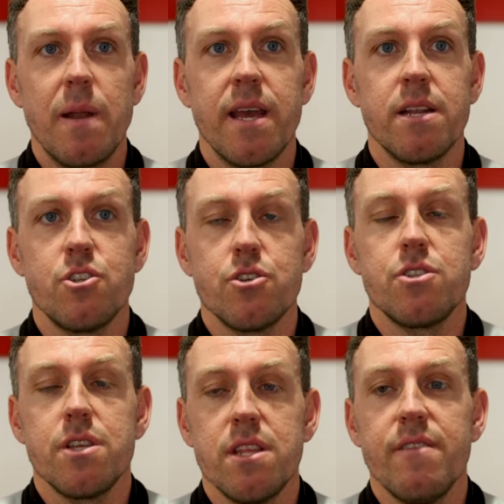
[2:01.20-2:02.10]
playing,
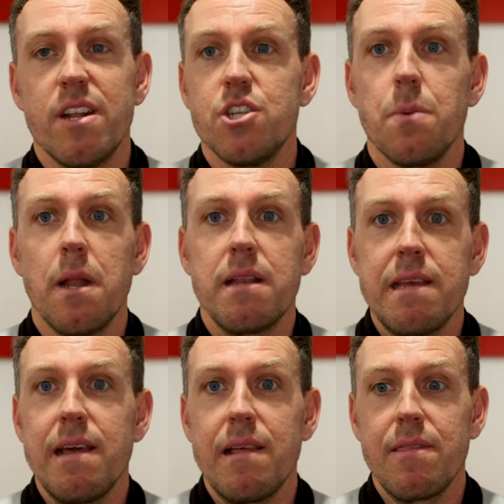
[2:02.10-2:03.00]
just in the
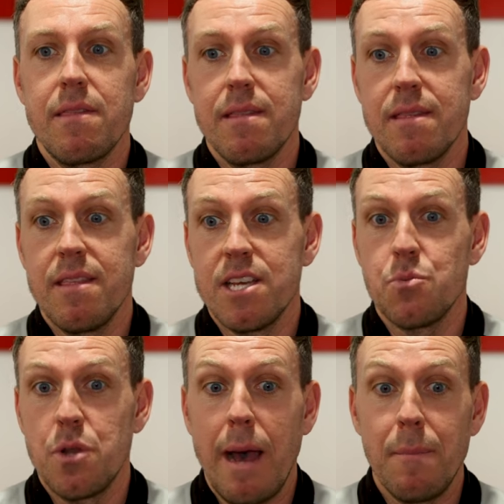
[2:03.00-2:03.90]
eventuality that
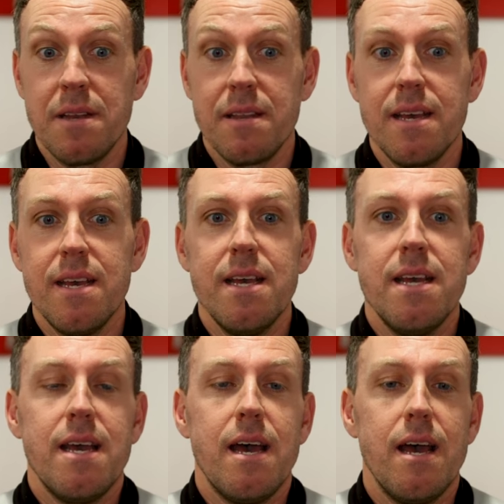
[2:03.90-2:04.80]
this would happen.
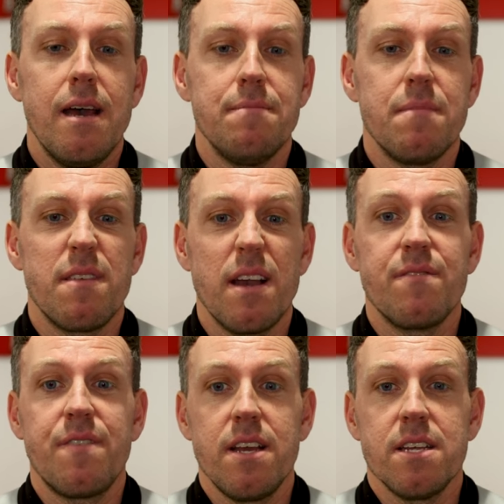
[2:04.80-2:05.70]

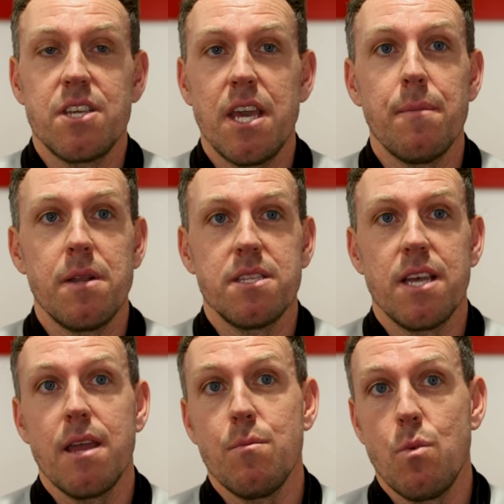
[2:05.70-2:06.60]
Thankfully, it came at a
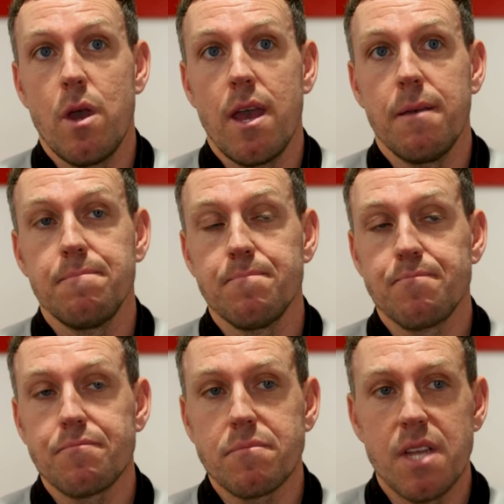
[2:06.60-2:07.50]
time where
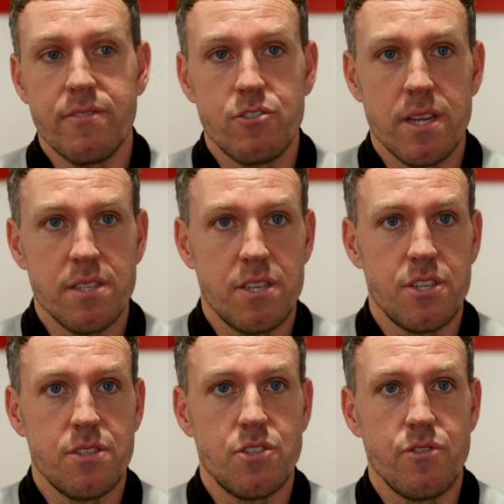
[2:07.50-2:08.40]
I've
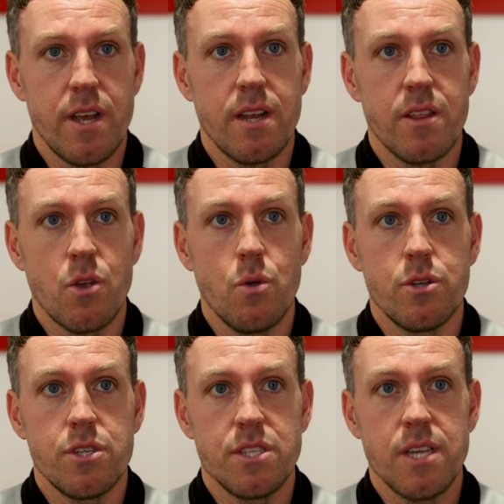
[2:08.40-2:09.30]
transitioned straight into the
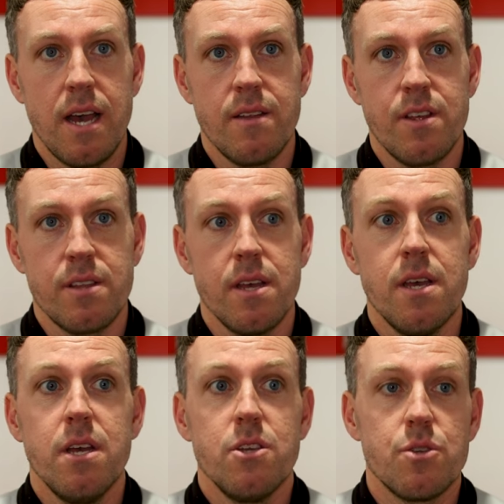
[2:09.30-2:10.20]
coaching side of it,
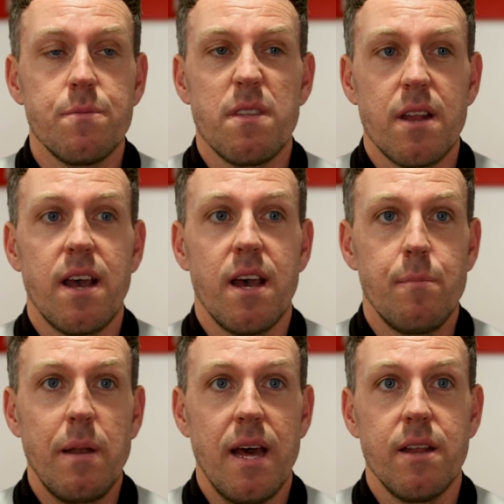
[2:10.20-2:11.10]
something that I
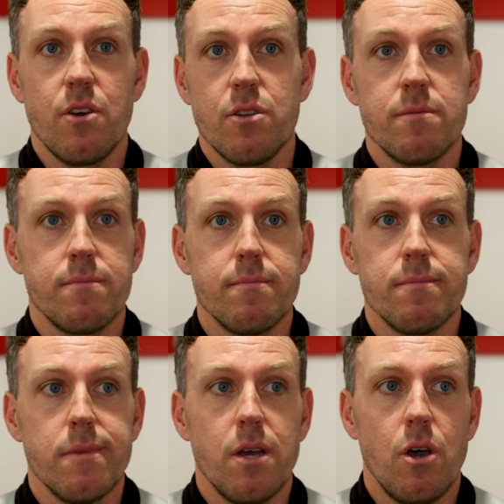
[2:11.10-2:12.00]
had planned
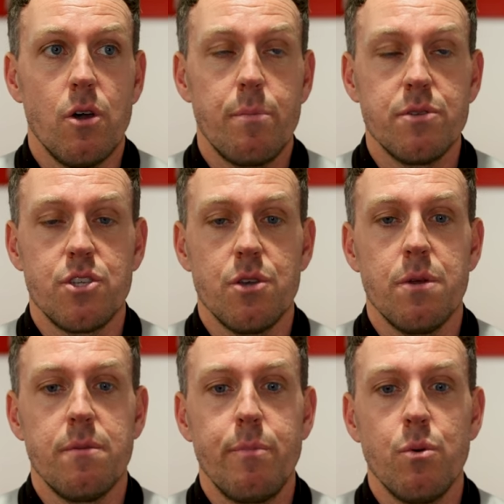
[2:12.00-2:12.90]
on
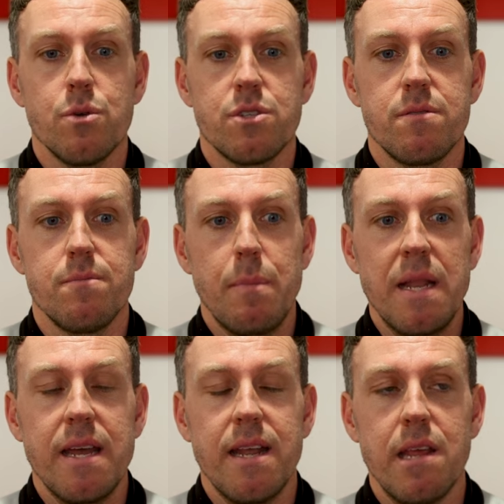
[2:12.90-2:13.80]
pursuing post
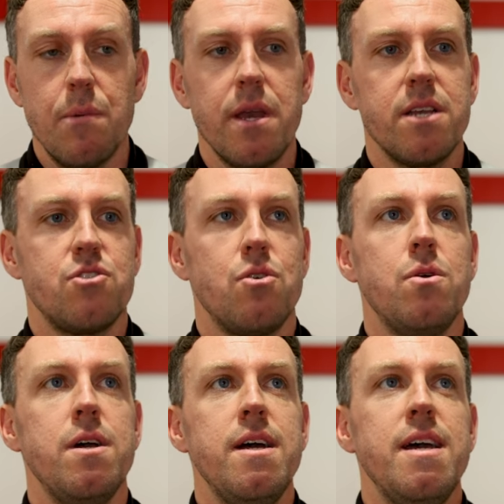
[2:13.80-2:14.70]
playing anyway.
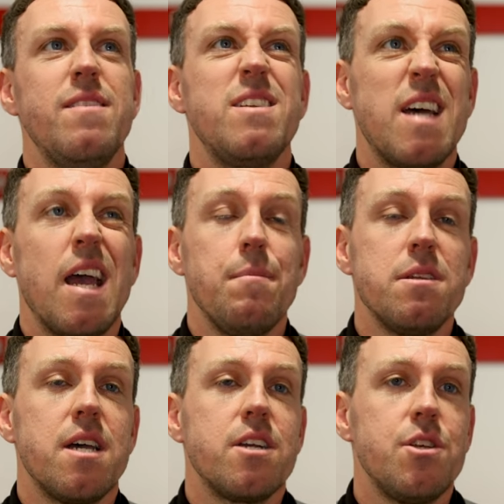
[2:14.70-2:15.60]
So the
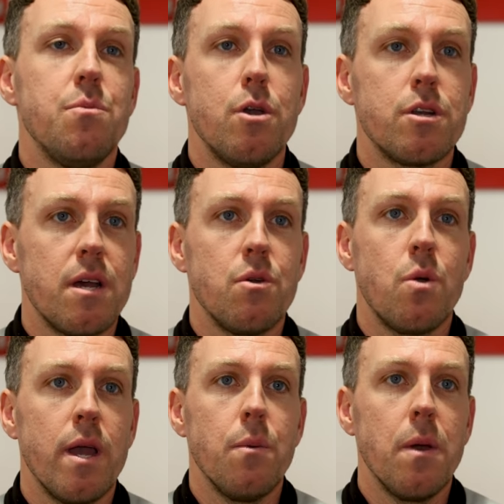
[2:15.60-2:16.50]
timing's actually worked out
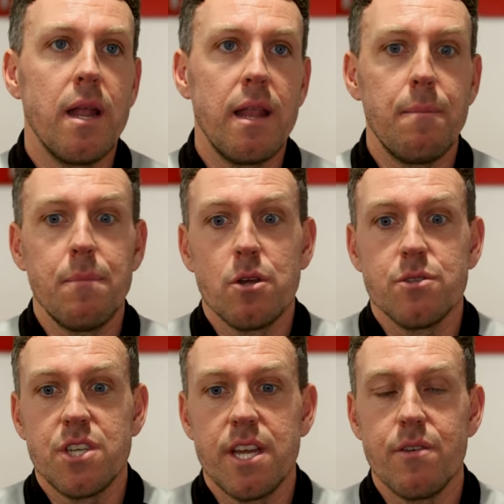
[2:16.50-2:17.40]
quite well. I'm
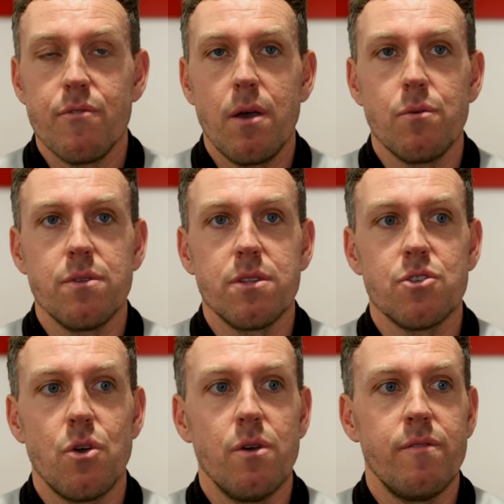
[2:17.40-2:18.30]
not sitting around
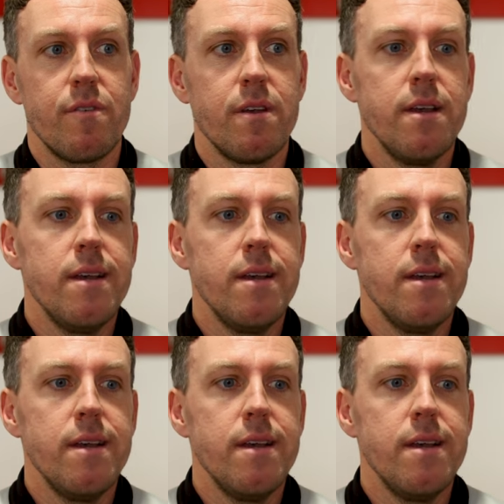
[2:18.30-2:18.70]
sort of,